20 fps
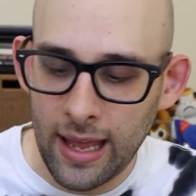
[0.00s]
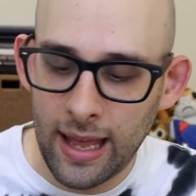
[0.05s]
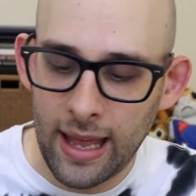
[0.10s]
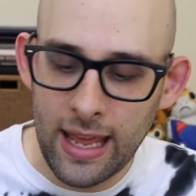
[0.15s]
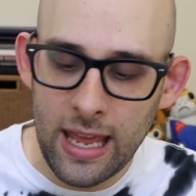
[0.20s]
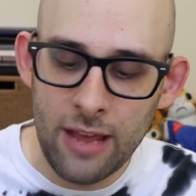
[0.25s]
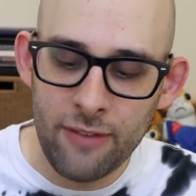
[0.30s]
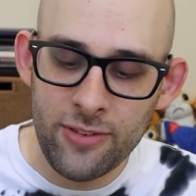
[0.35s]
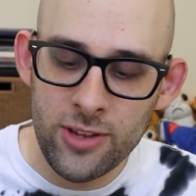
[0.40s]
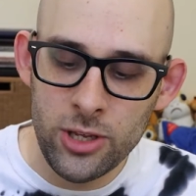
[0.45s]

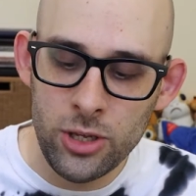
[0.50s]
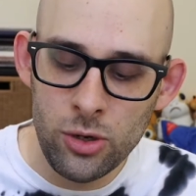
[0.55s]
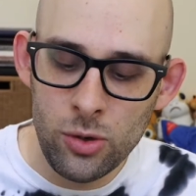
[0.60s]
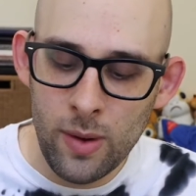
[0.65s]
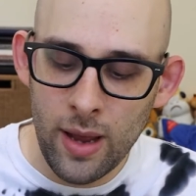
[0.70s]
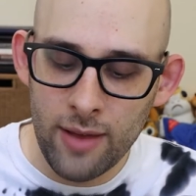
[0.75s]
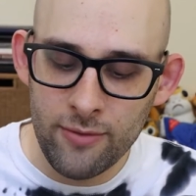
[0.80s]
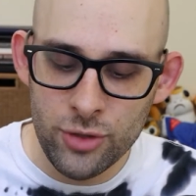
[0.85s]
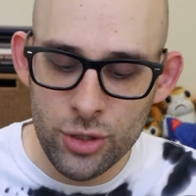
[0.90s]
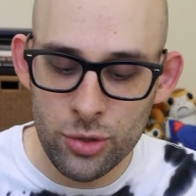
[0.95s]
If you
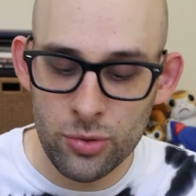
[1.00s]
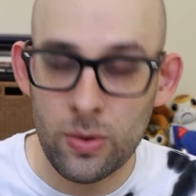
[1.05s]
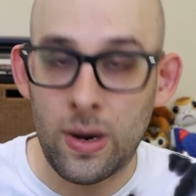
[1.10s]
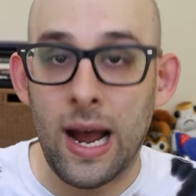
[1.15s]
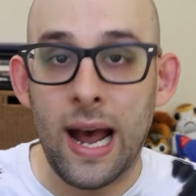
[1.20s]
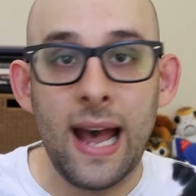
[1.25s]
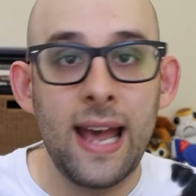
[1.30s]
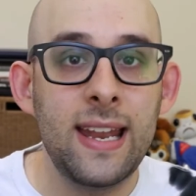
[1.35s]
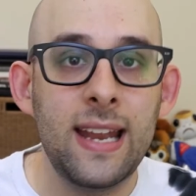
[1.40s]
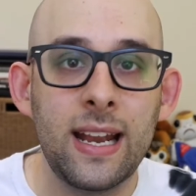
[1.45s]
have
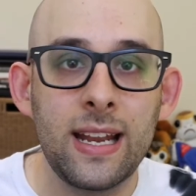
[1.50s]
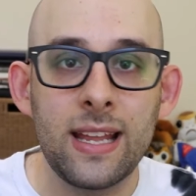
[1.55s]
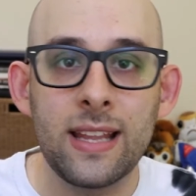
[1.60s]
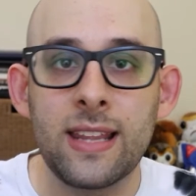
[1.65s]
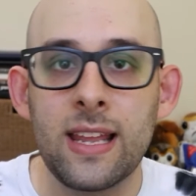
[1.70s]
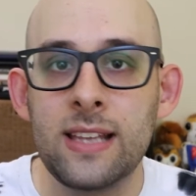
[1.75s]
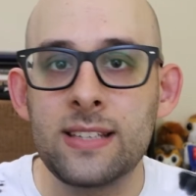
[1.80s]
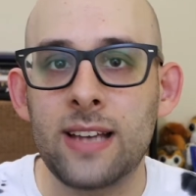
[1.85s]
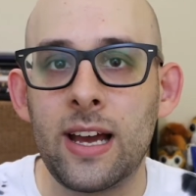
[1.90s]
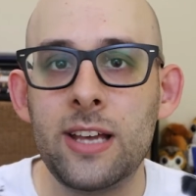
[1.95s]
tried any of
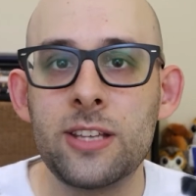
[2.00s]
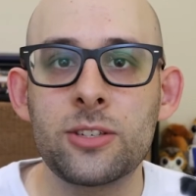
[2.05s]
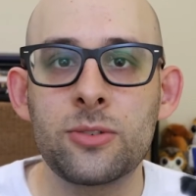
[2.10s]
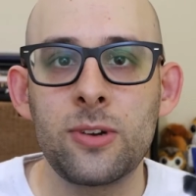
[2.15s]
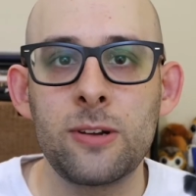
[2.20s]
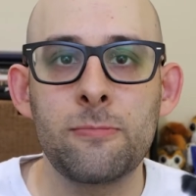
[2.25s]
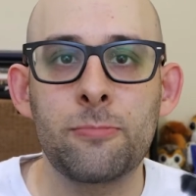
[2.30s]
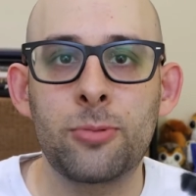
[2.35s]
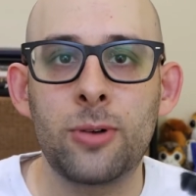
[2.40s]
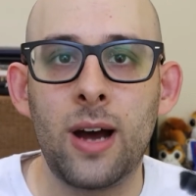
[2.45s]
these ice
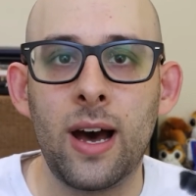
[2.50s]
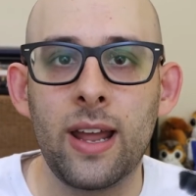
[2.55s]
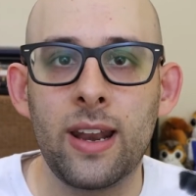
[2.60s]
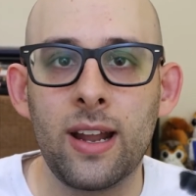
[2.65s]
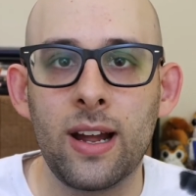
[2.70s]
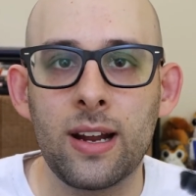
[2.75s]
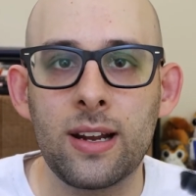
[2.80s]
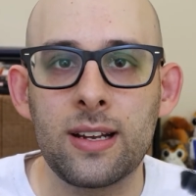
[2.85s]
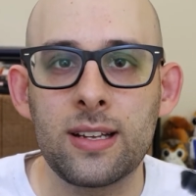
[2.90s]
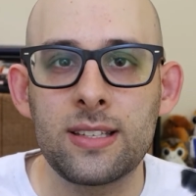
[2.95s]
cream
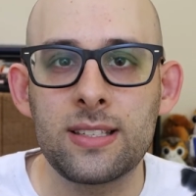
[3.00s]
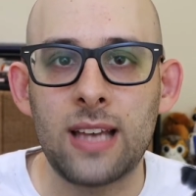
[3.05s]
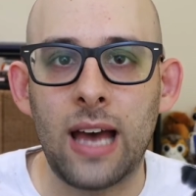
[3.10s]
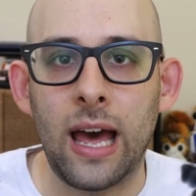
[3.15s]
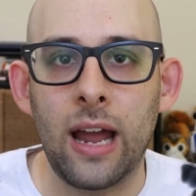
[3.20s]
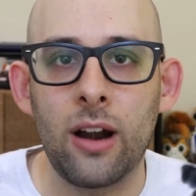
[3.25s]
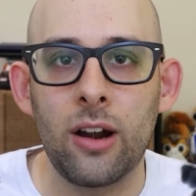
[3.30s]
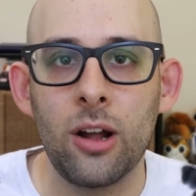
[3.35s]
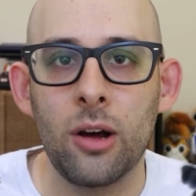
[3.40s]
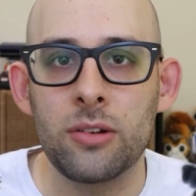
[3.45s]
products,
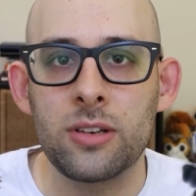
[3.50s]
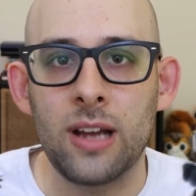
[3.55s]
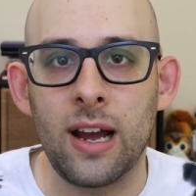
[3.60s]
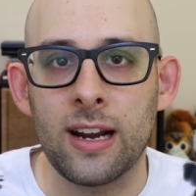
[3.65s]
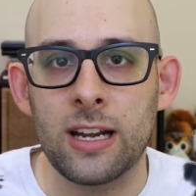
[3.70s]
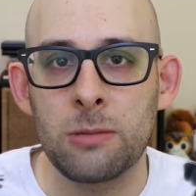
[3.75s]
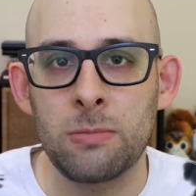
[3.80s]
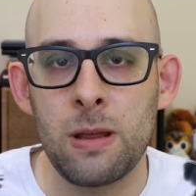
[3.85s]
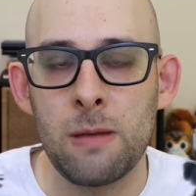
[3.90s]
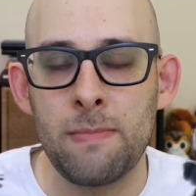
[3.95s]
I don't know,
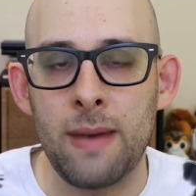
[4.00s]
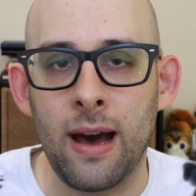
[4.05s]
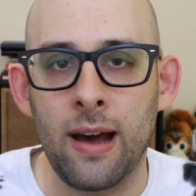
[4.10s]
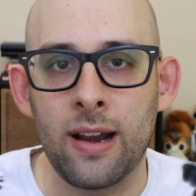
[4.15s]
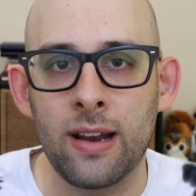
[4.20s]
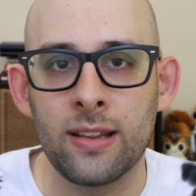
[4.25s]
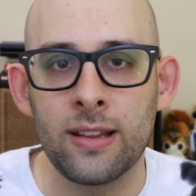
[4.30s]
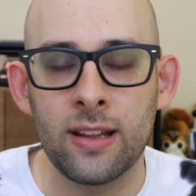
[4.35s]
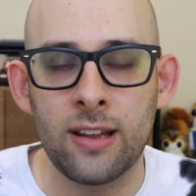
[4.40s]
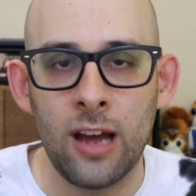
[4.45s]
talk to me about
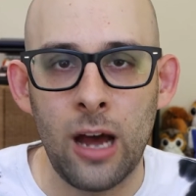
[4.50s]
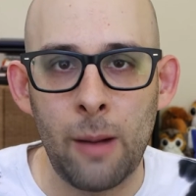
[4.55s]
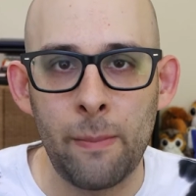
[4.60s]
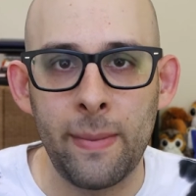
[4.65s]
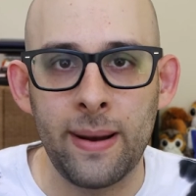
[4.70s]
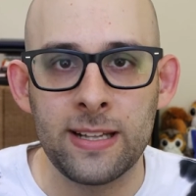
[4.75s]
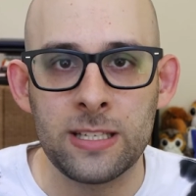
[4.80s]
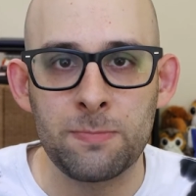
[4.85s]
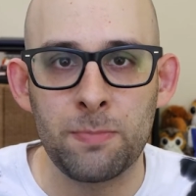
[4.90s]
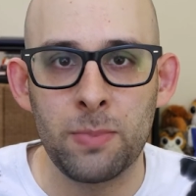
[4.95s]
it in the comments